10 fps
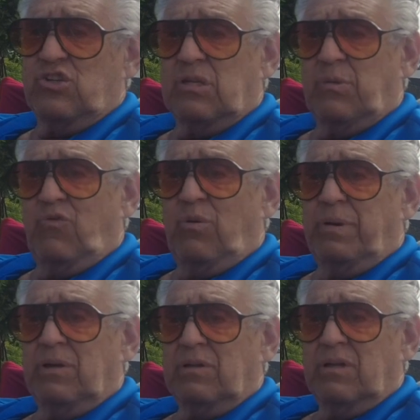to be
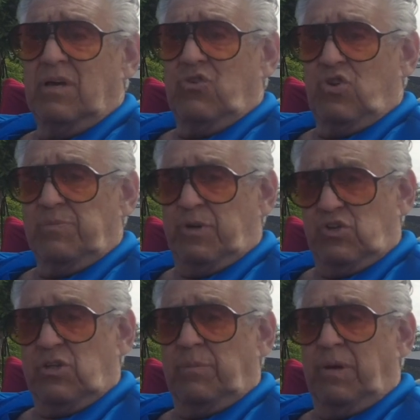rebuilt,
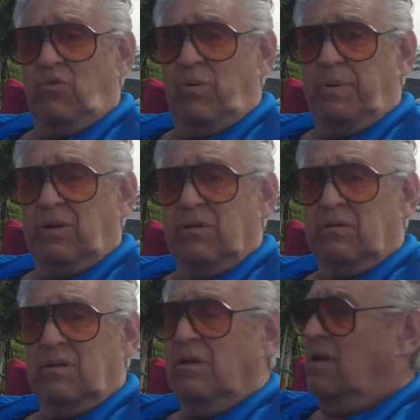transmission to be rebuilt,
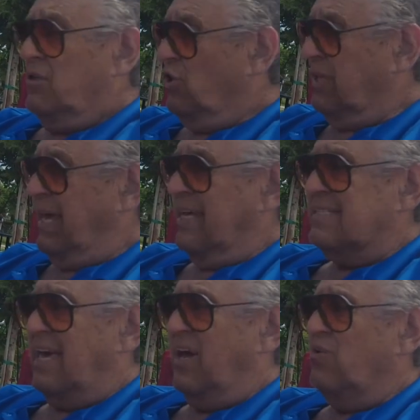took the gas
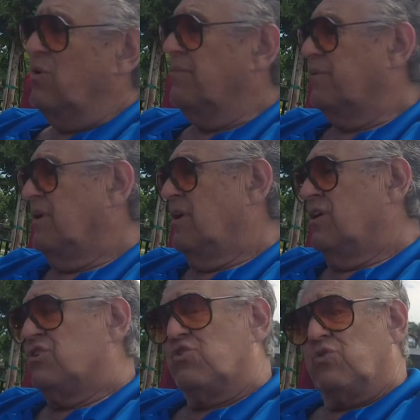tank off,
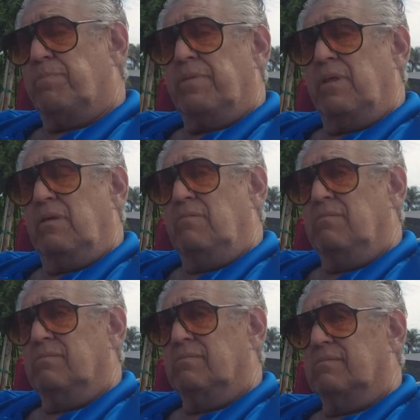stripped the
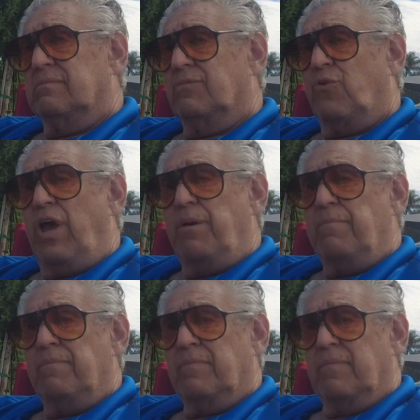
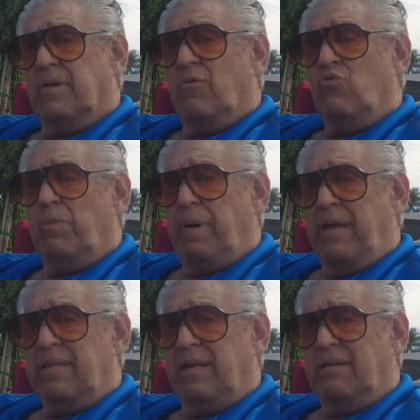frame,
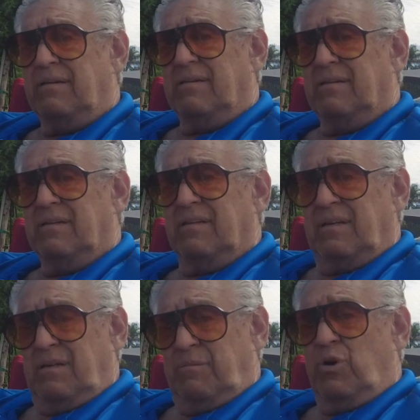repainted it,
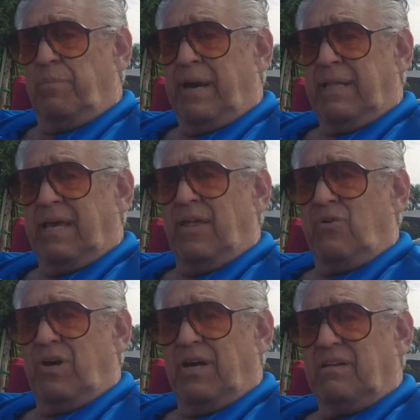put it back together
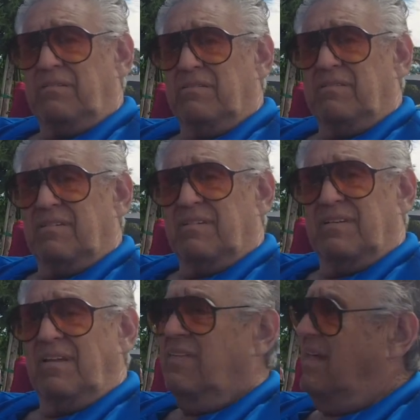again.
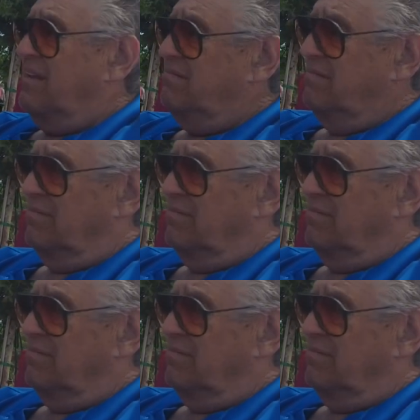Then